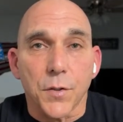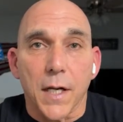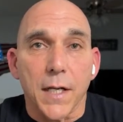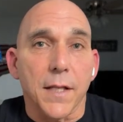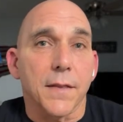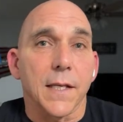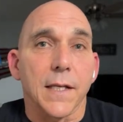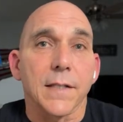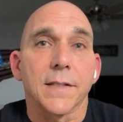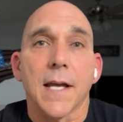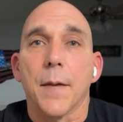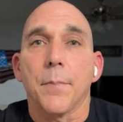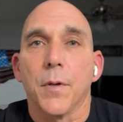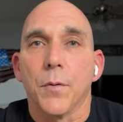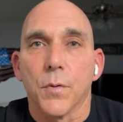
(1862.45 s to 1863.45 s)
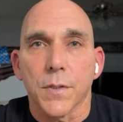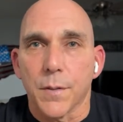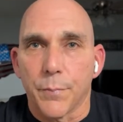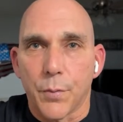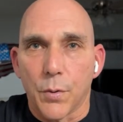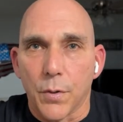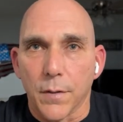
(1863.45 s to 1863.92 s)
I didn't think typing was
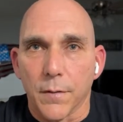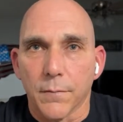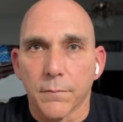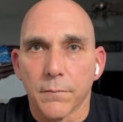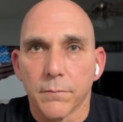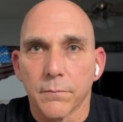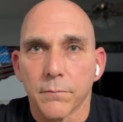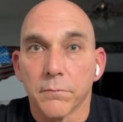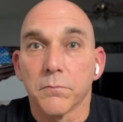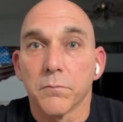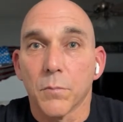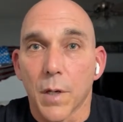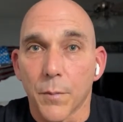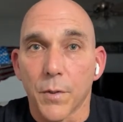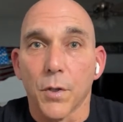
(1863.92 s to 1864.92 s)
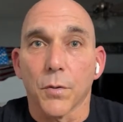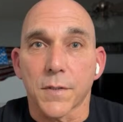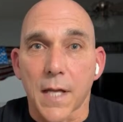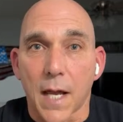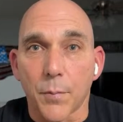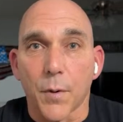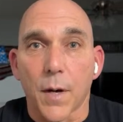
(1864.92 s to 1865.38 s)
important. Remember the old
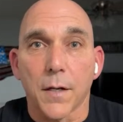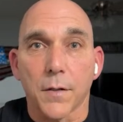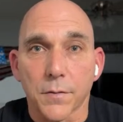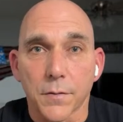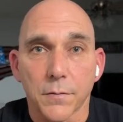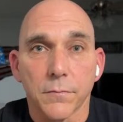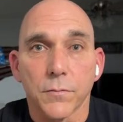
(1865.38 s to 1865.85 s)
typewriters?